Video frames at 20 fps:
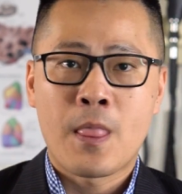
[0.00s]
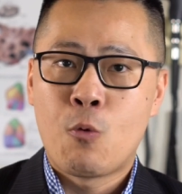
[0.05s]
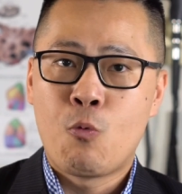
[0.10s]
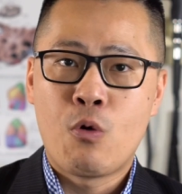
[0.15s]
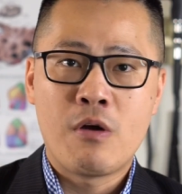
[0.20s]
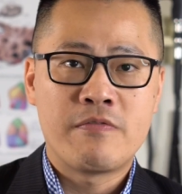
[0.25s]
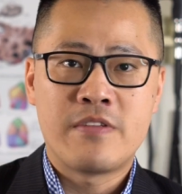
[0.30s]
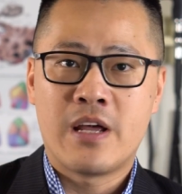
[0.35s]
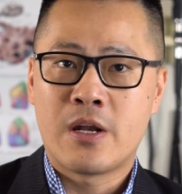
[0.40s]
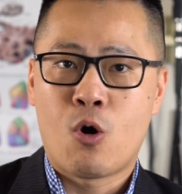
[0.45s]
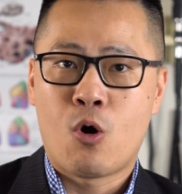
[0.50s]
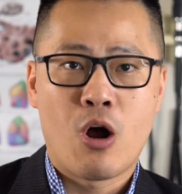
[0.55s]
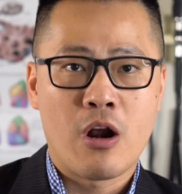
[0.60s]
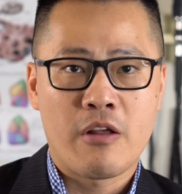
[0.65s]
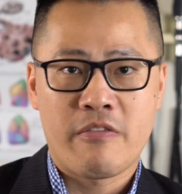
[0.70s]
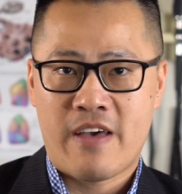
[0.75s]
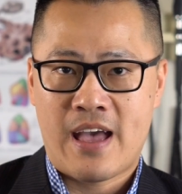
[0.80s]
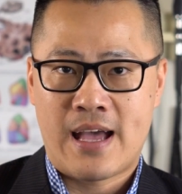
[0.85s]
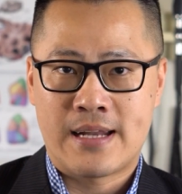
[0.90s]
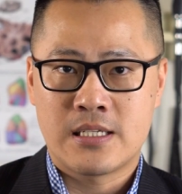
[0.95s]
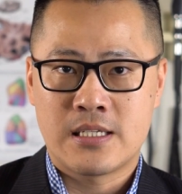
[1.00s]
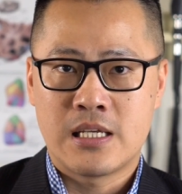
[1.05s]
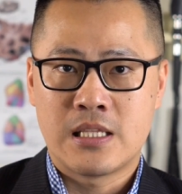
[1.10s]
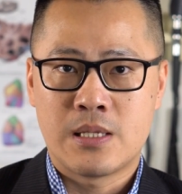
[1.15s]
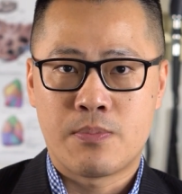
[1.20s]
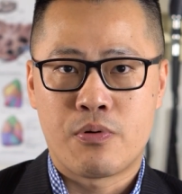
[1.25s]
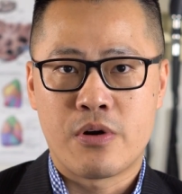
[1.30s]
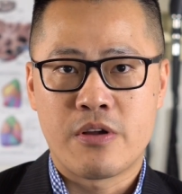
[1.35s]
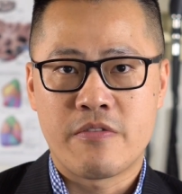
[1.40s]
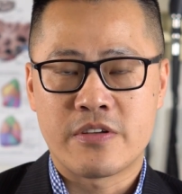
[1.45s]
We've done all of that in
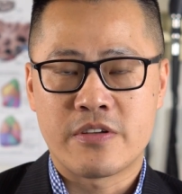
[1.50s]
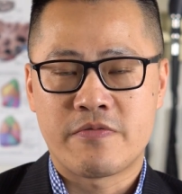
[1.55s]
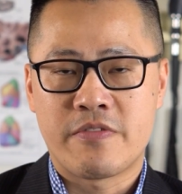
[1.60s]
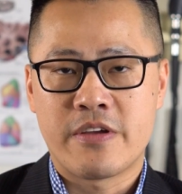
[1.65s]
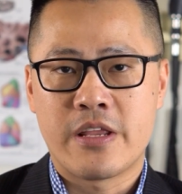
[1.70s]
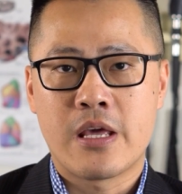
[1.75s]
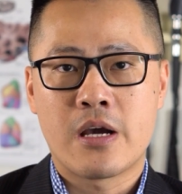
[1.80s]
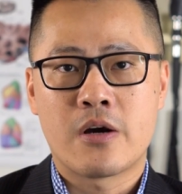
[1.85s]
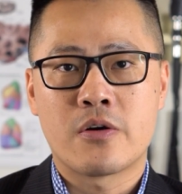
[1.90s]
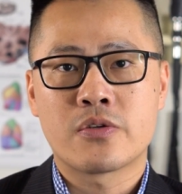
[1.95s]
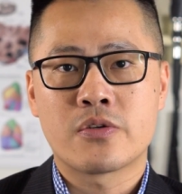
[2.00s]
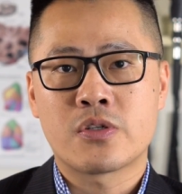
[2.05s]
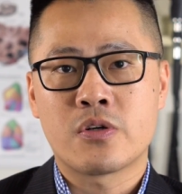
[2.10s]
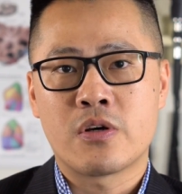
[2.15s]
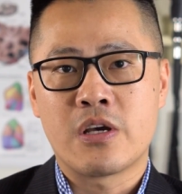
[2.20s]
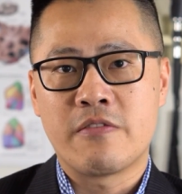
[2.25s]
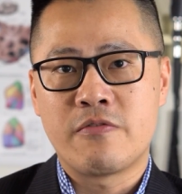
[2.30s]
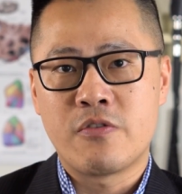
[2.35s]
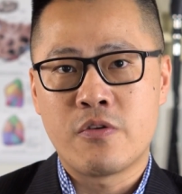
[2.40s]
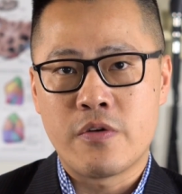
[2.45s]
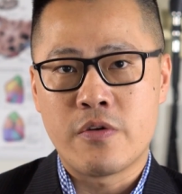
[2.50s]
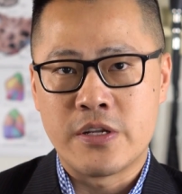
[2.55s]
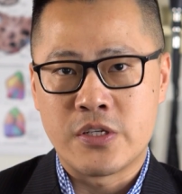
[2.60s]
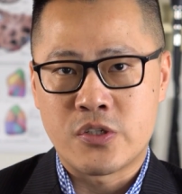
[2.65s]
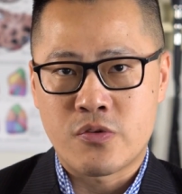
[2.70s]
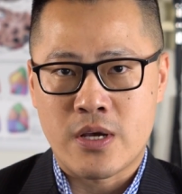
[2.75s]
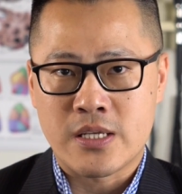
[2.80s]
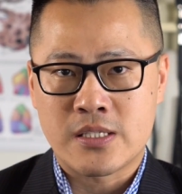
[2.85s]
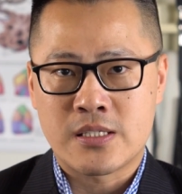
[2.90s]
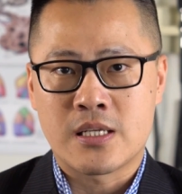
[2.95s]
the previous video, so if you're
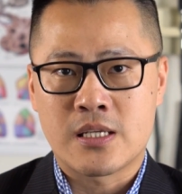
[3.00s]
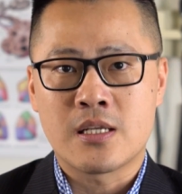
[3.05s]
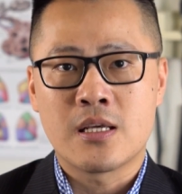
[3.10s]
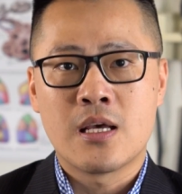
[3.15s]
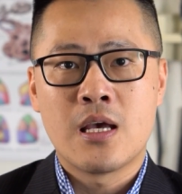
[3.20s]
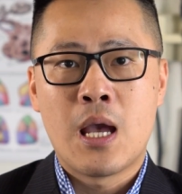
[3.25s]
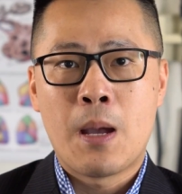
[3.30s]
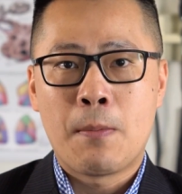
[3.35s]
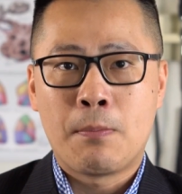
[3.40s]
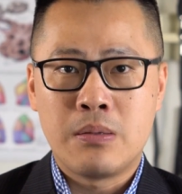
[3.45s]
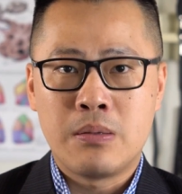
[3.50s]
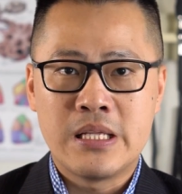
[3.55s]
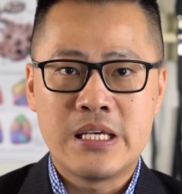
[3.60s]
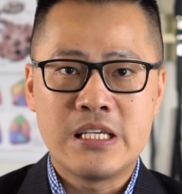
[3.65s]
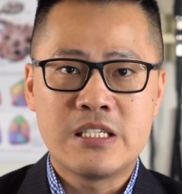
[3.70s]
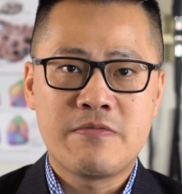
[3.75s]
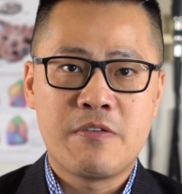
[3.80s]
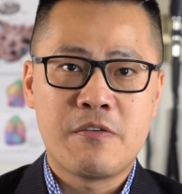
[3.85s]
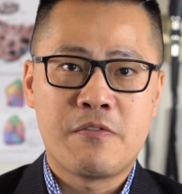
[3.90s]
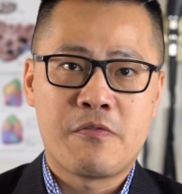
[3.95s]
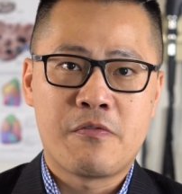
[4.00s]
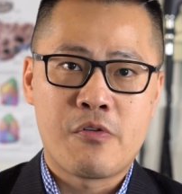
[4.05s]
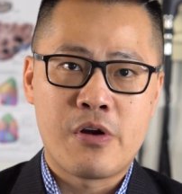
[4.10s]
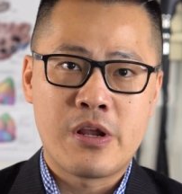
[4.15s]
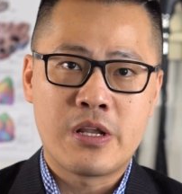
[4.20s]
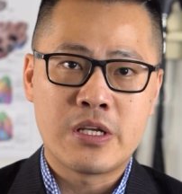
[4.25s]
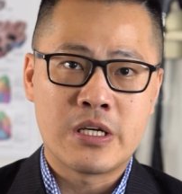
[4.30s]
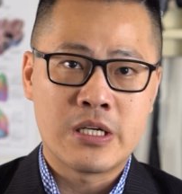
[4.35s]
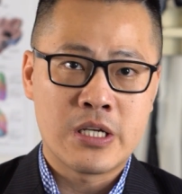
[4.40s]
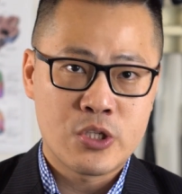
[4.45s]
interested, please feel
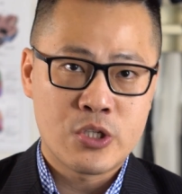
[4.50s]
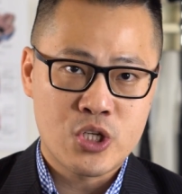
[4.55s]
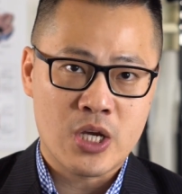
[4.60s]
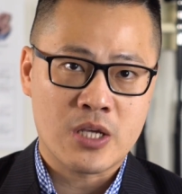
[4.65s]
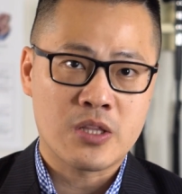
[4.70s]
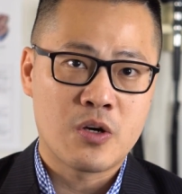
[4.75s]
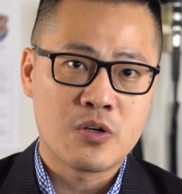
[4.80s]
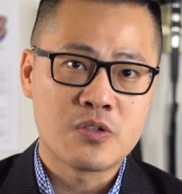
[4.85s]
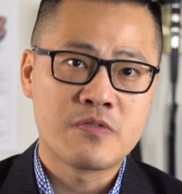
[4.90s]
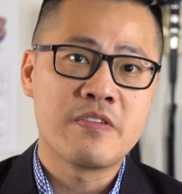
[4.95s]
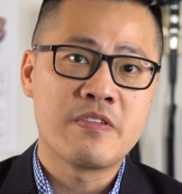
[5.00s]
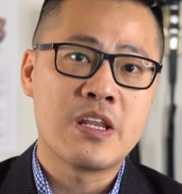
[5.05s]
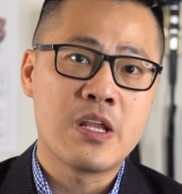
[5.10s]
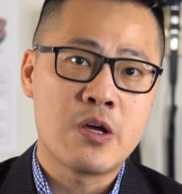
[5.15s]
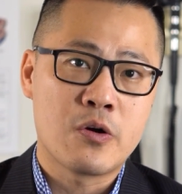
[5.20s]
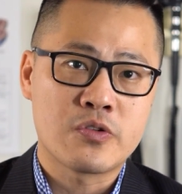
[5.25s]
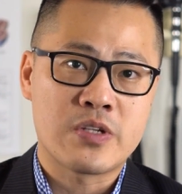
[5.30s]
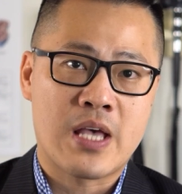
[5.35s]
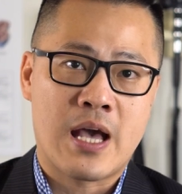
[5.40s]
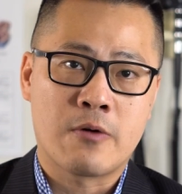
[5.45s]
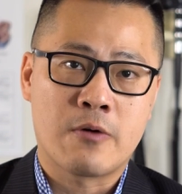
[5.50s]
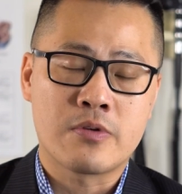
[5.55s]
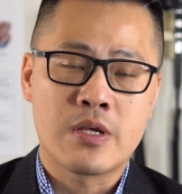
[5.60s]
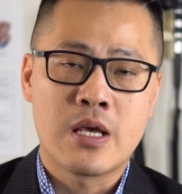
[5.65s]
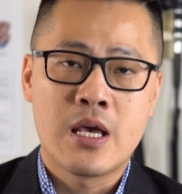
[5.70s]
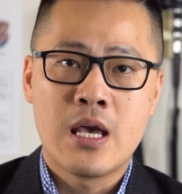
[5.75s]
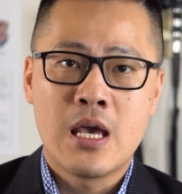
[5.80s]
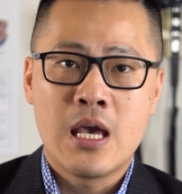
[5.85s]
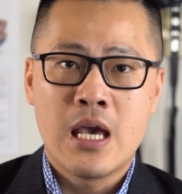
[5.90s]
free to check those videos out.